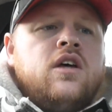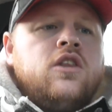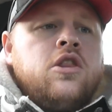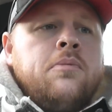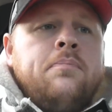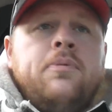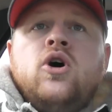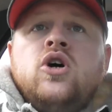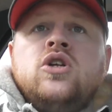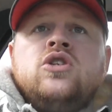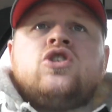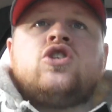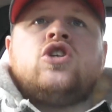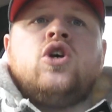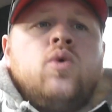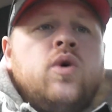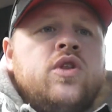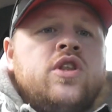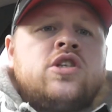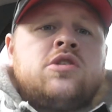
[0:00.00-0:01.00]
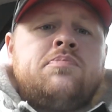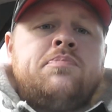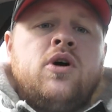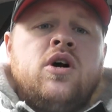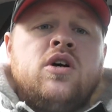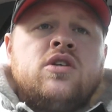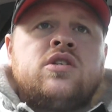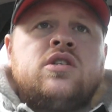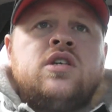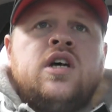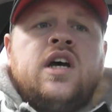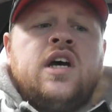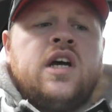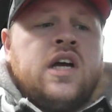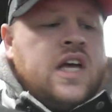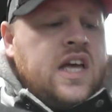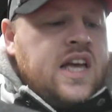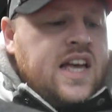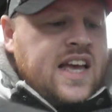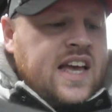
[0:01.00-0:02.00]
The buttons do what they're supposed to.
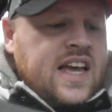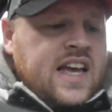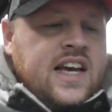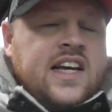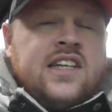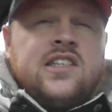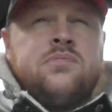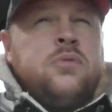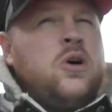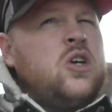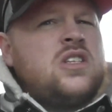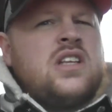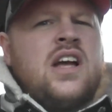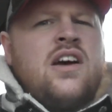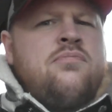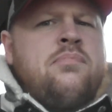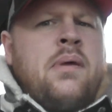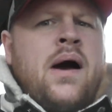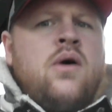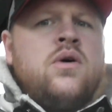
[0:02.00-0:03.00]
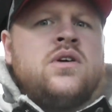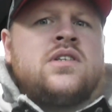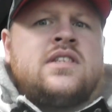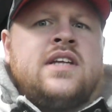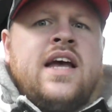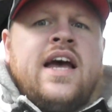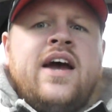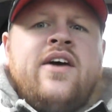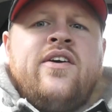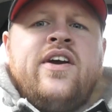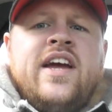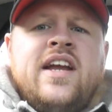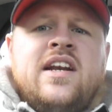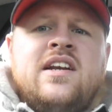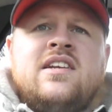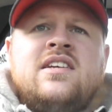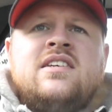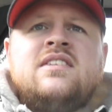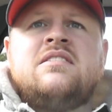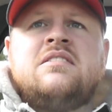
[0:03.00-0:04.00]
It's supposed to have power
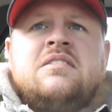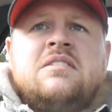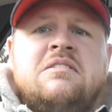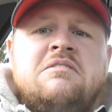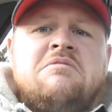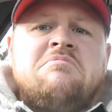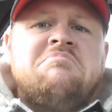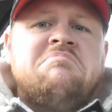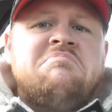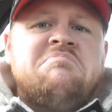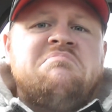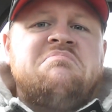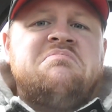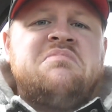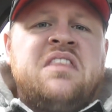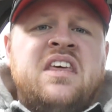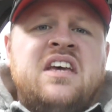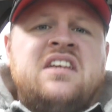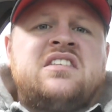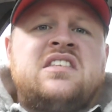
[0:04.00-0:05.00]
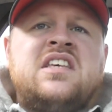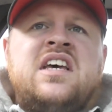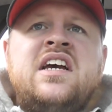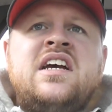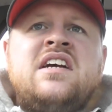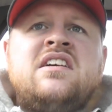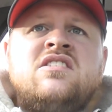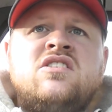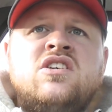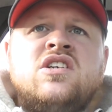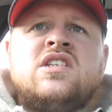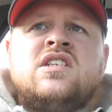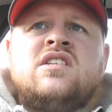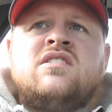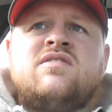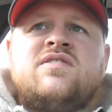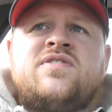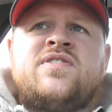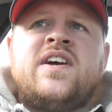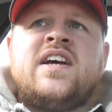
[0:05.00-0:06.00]
steering. This thing
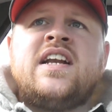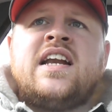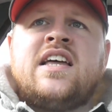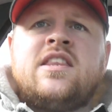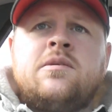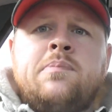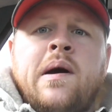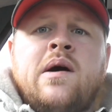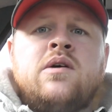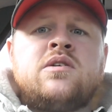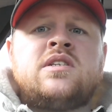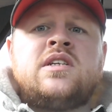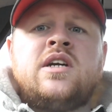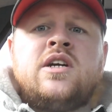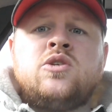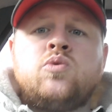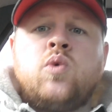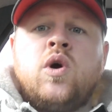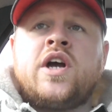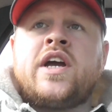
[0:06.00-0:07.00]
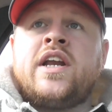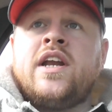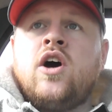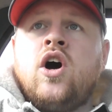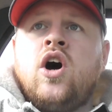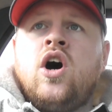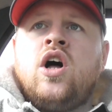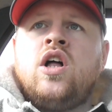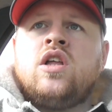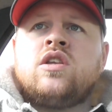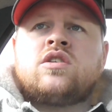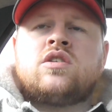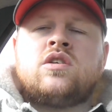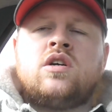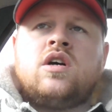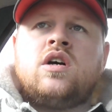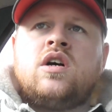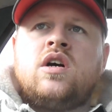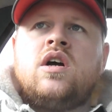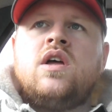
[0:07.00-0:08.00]
doesn't feel like the power steering's working at all,
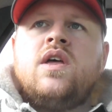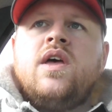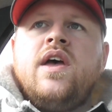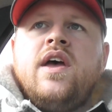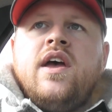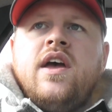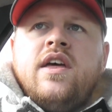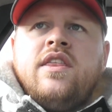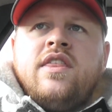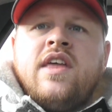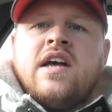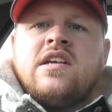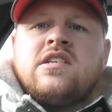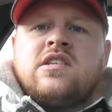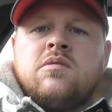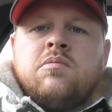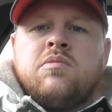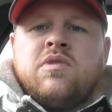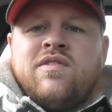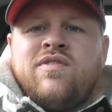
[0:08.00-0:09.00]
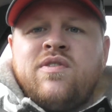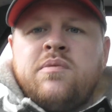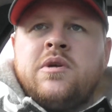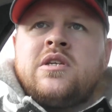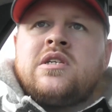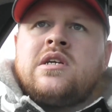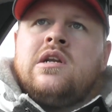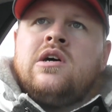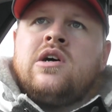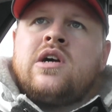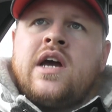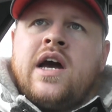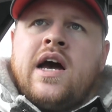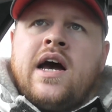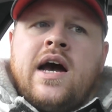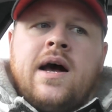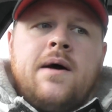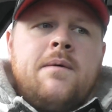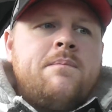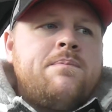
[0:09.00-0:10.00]
so there's something for me to look
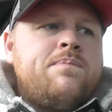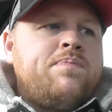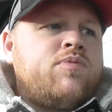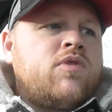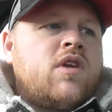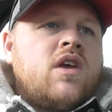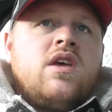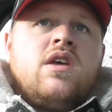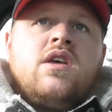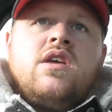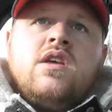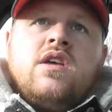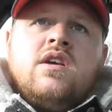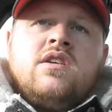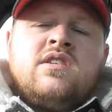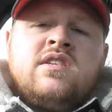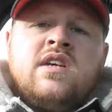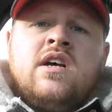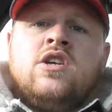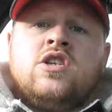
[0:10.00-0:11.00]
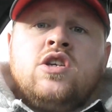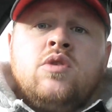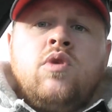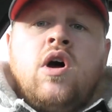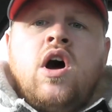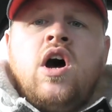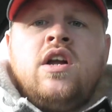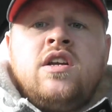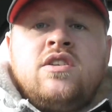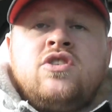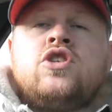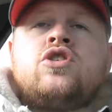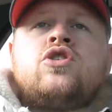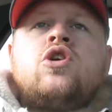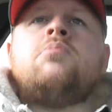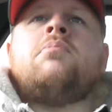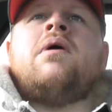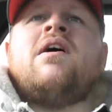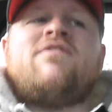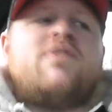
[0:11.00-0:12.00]
at. The sills are rotten. It's just
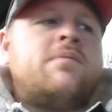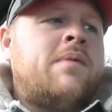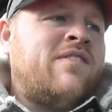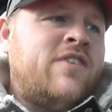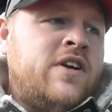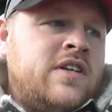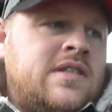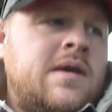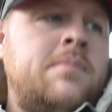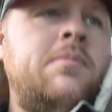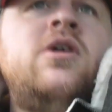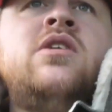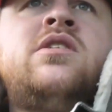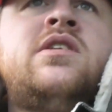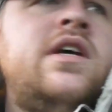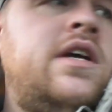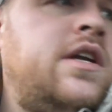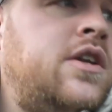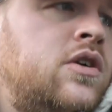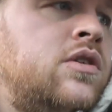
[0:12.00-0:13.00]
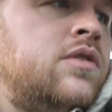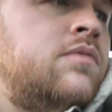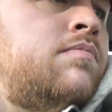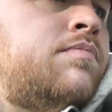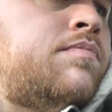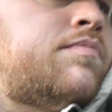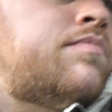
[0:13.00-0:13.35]
come back from having its MOT done.